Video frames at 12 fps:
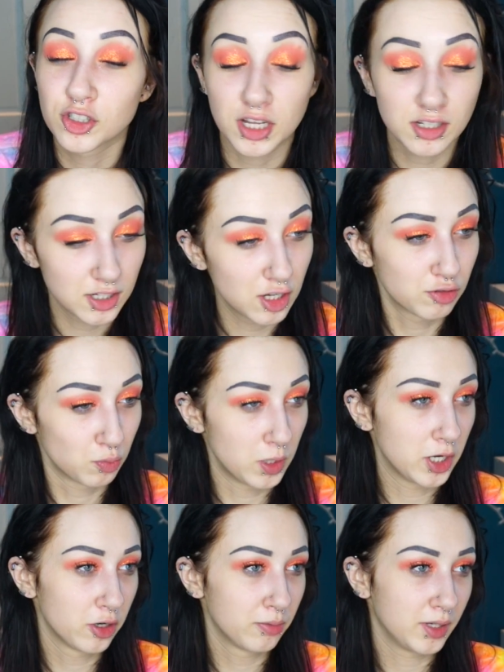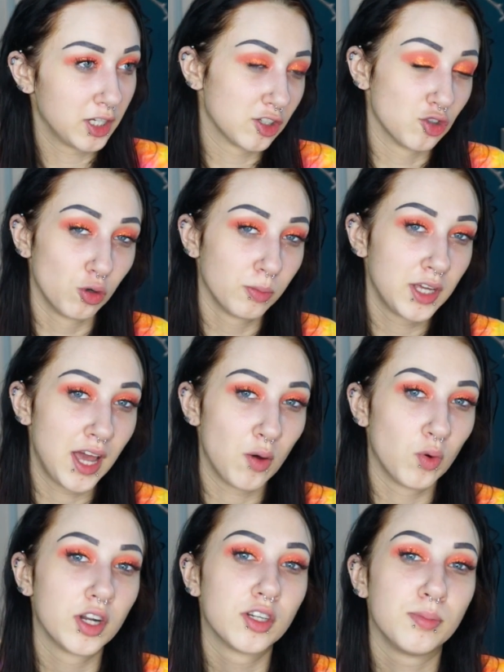That sounds weird because normally I
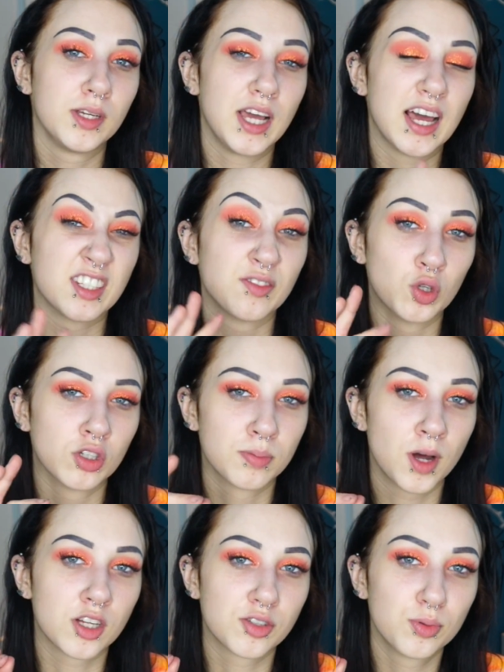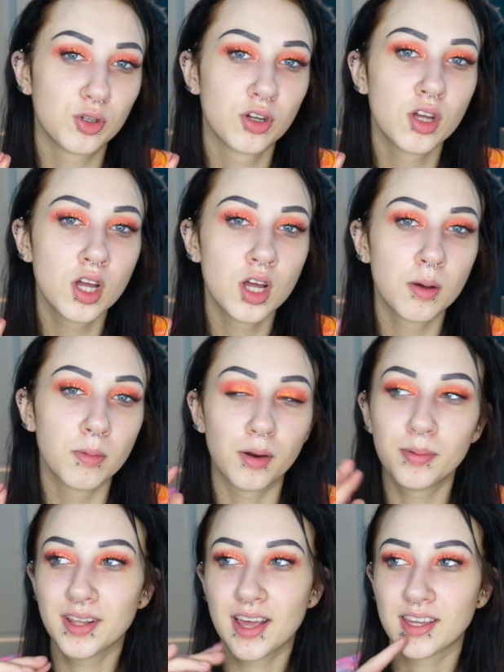want it to be as full as possible, but I've
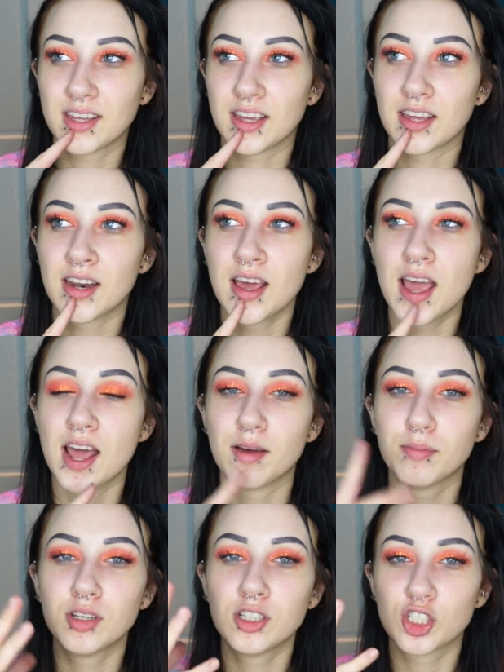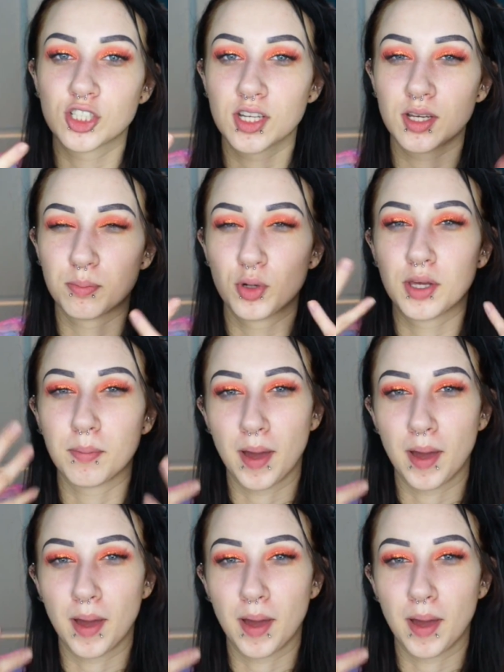been liking it. And I've been just like putting